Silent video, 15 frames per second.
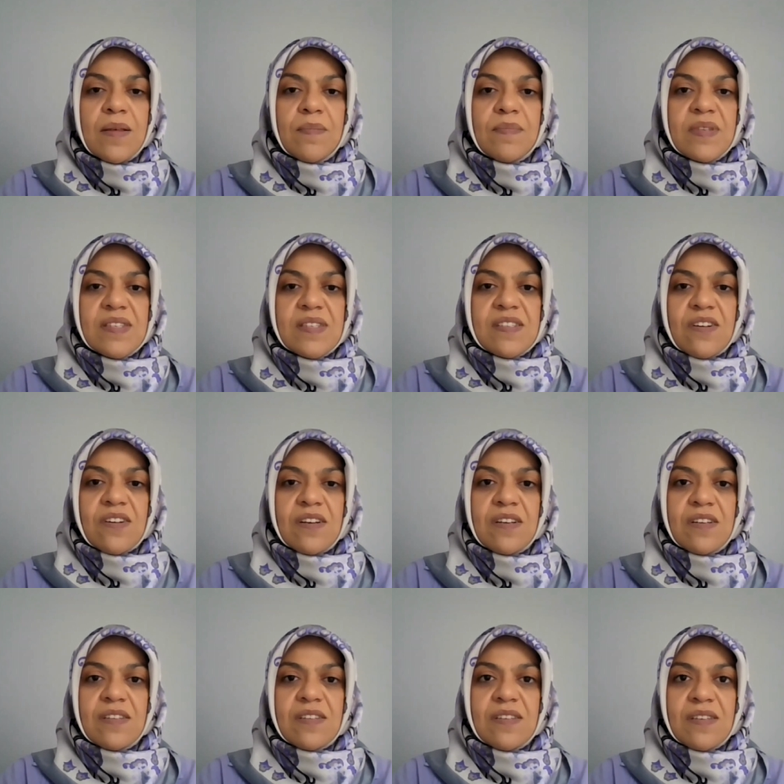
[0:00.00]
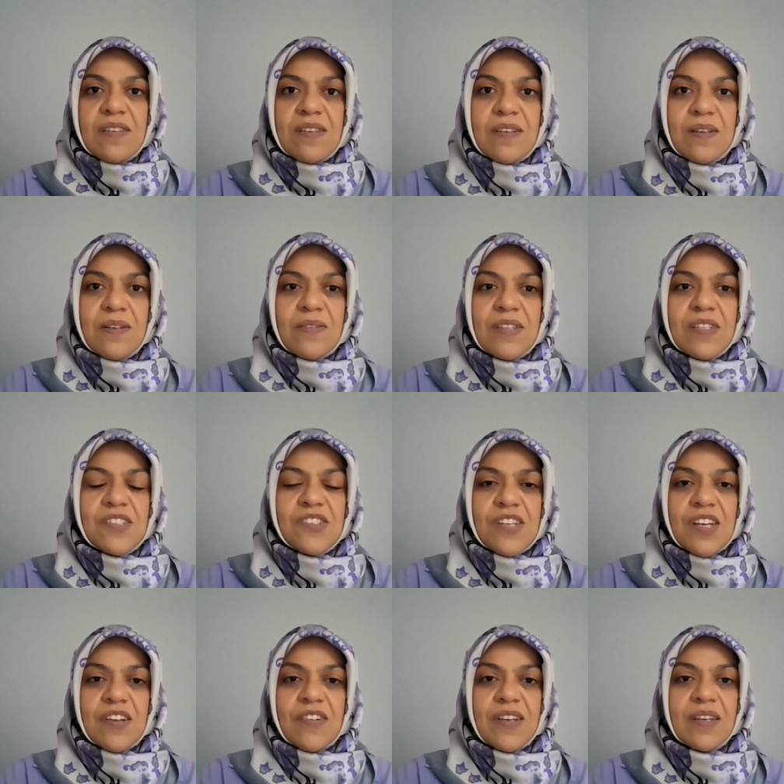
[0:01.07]
Let me start with
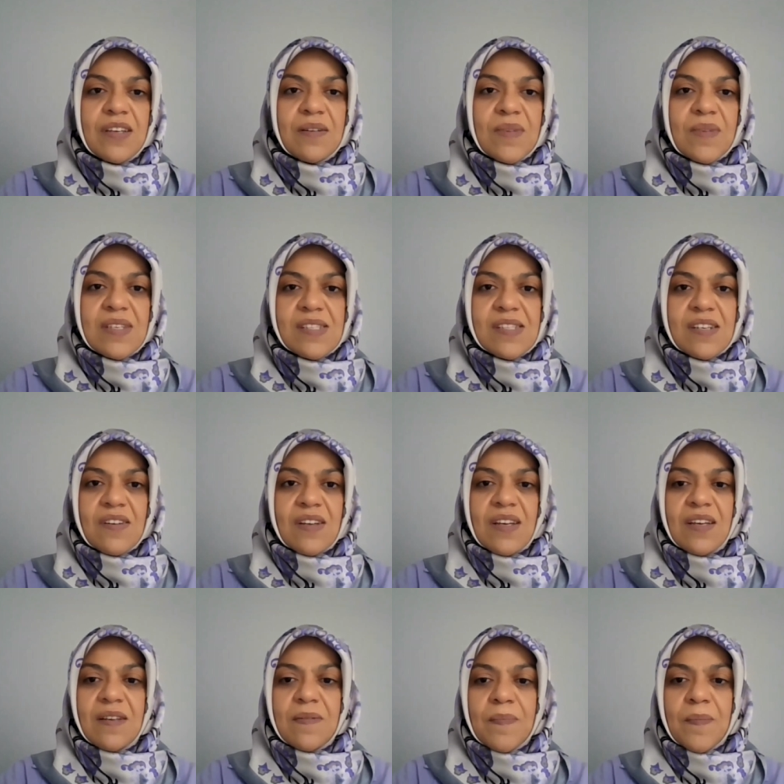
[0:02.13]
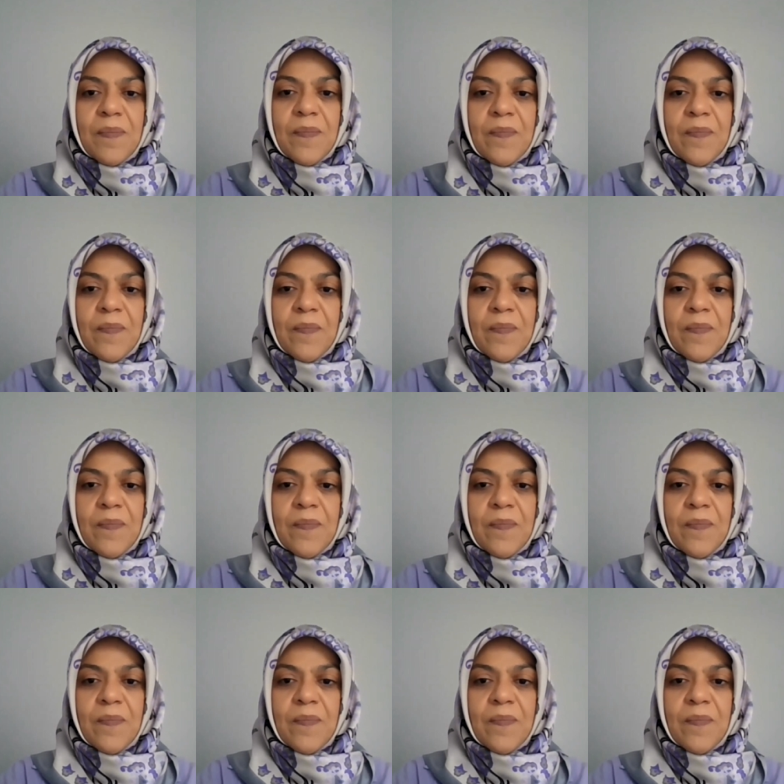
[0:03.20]
sharing my screen.